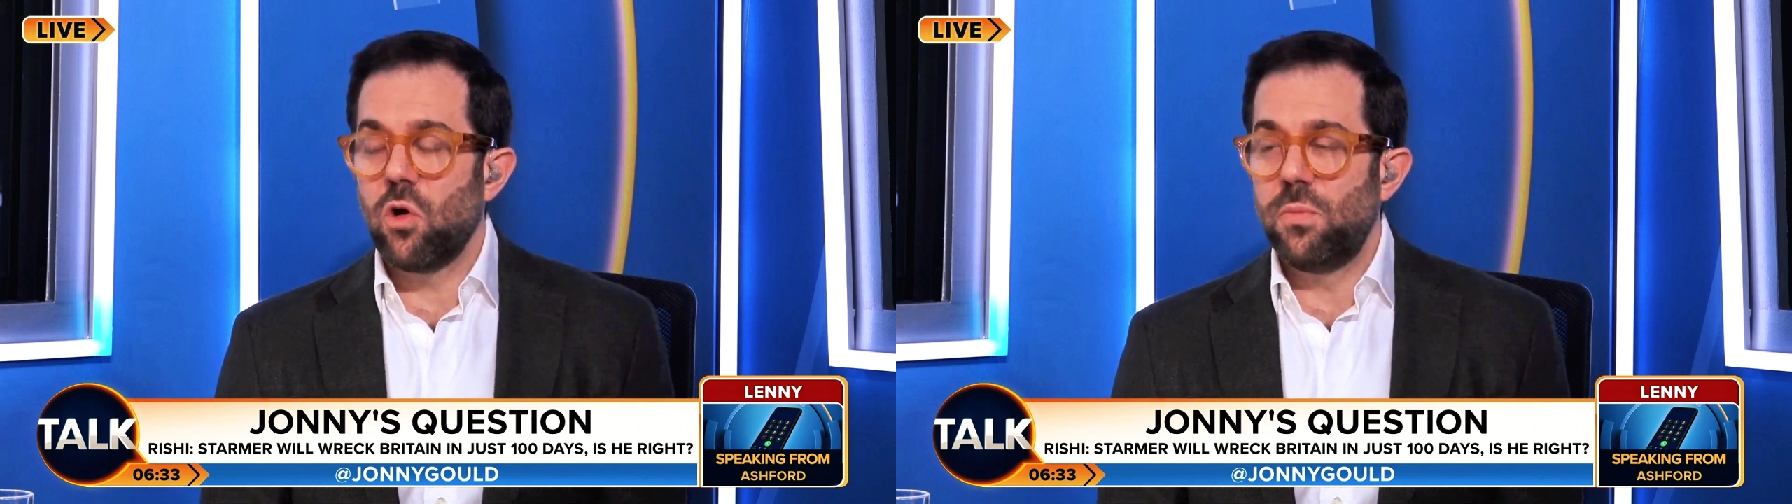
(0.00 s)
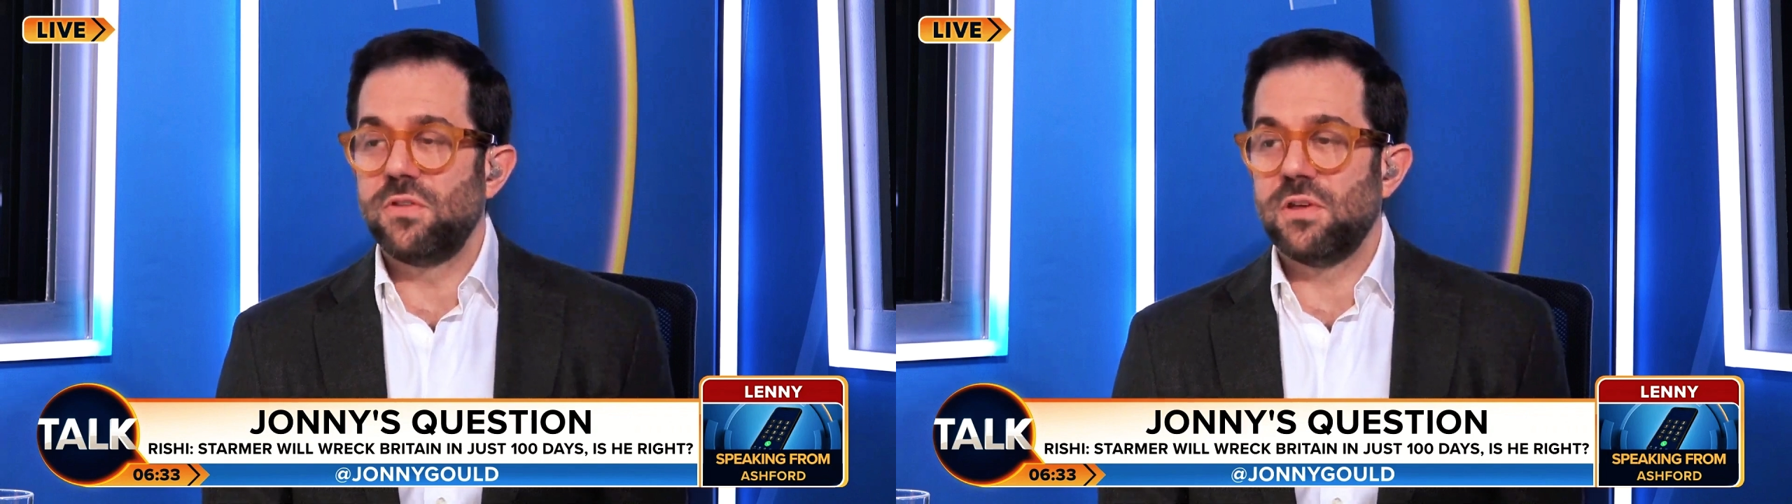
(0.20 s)

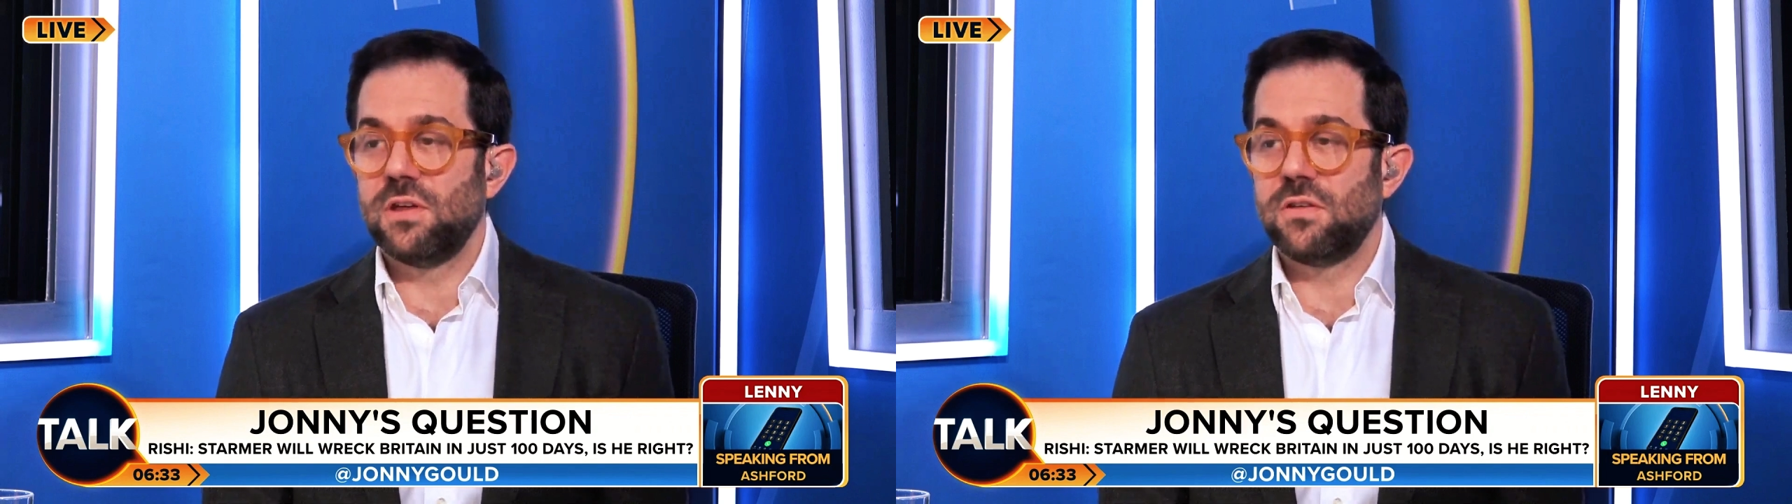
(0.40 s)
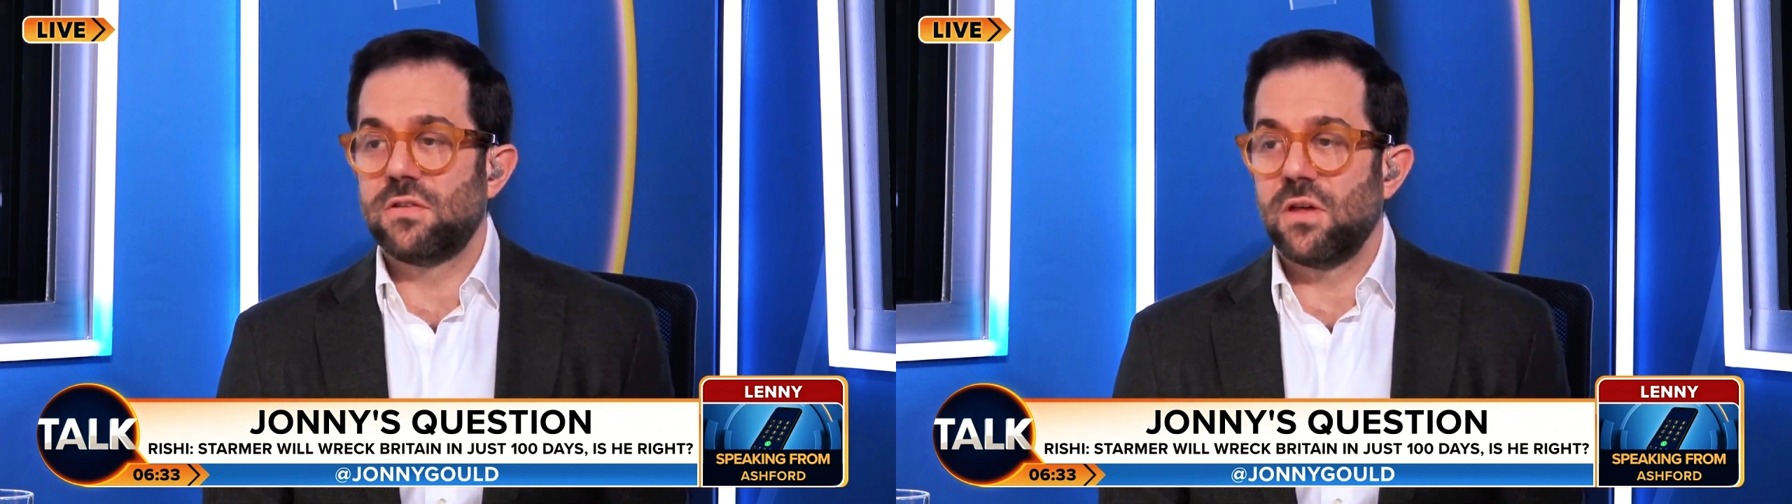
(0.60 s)

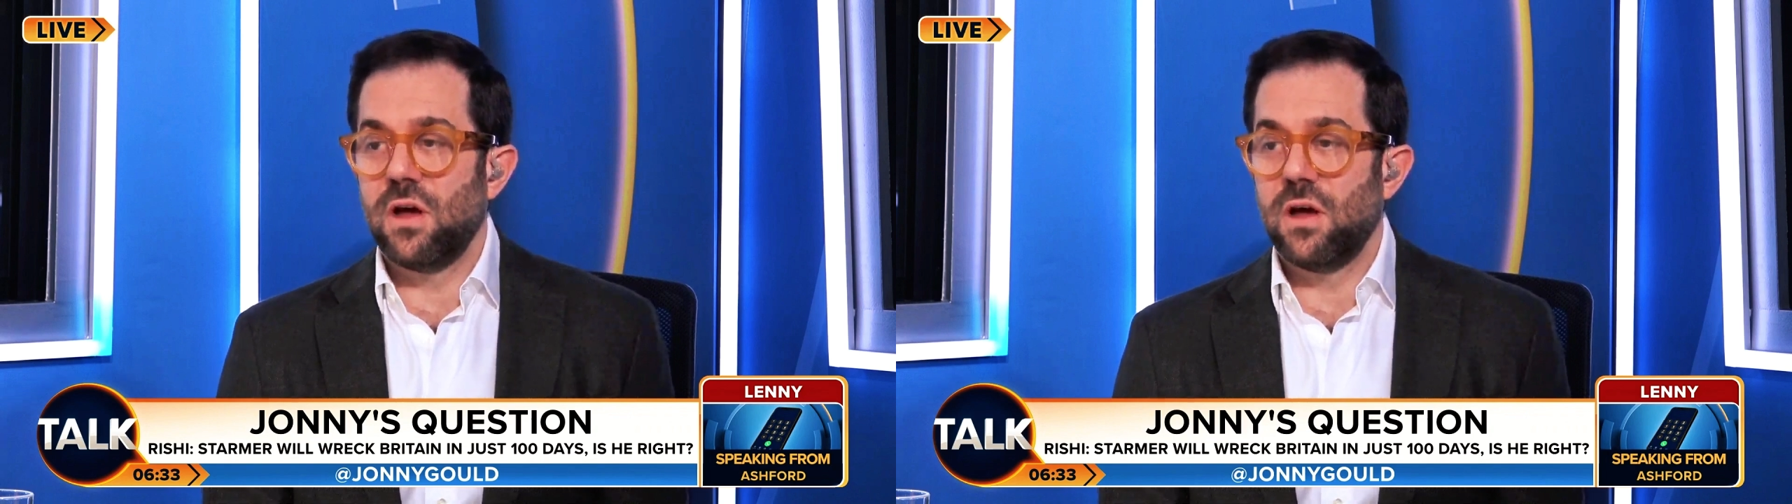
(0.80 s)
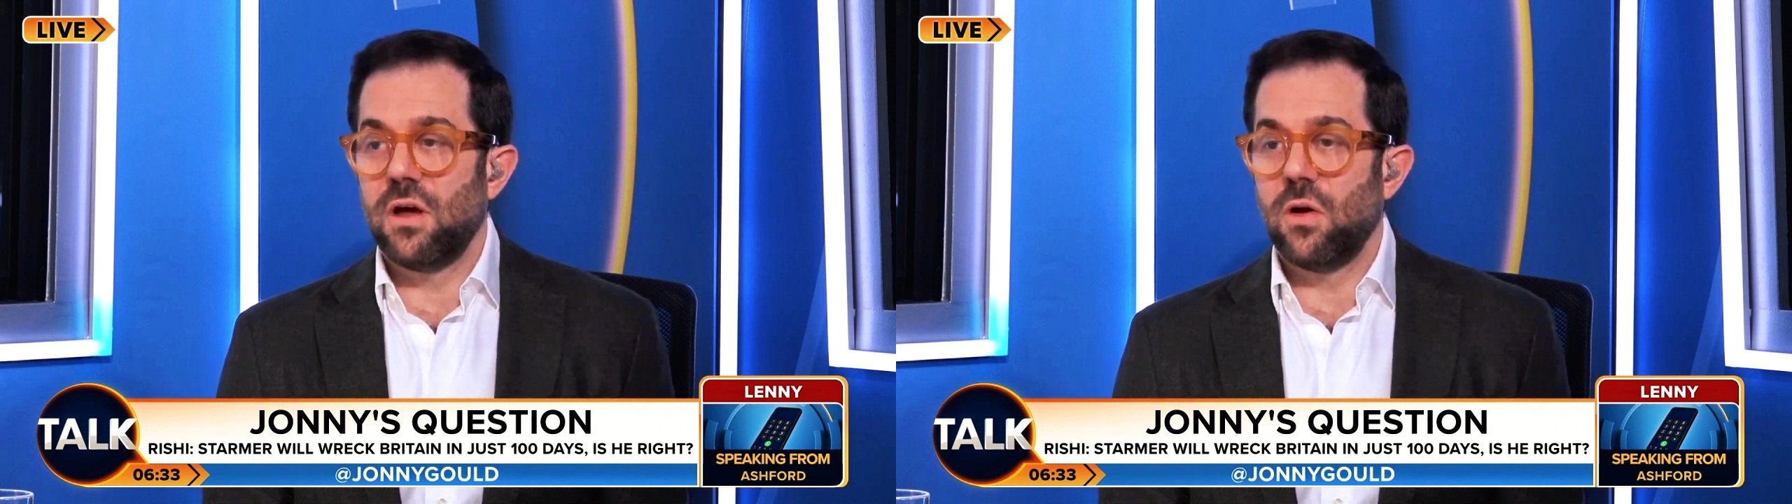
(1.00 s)
opposite
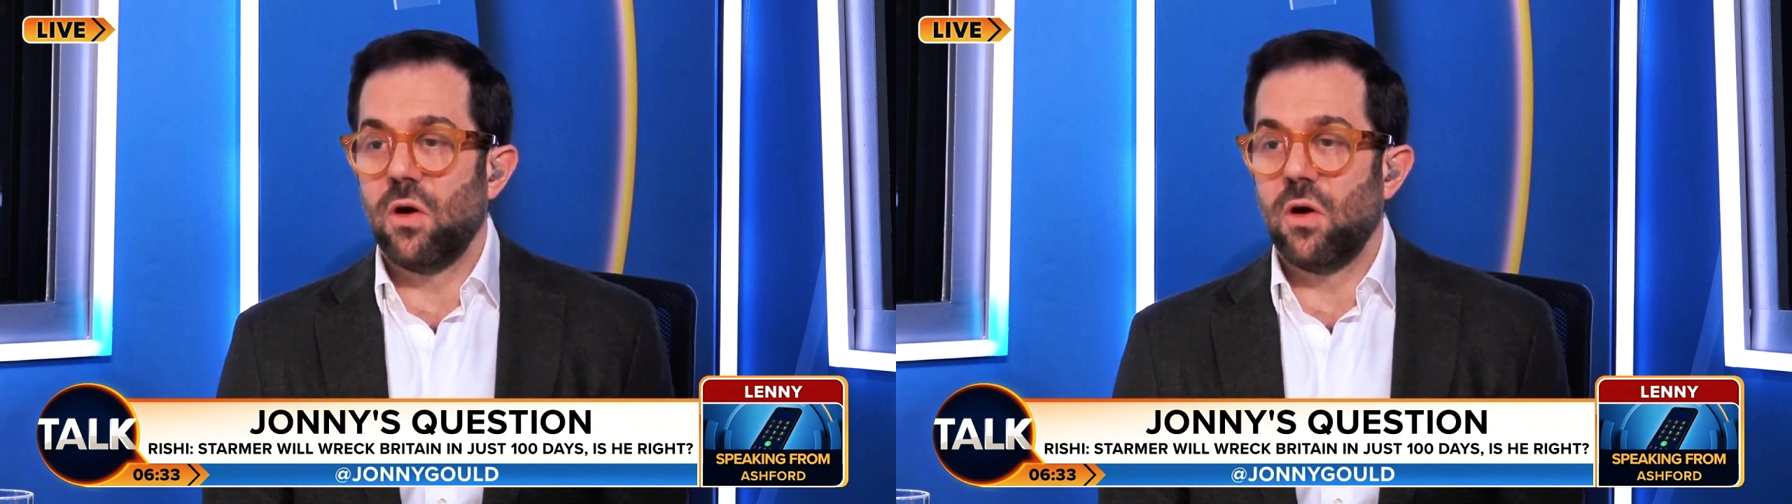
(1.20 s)
uh,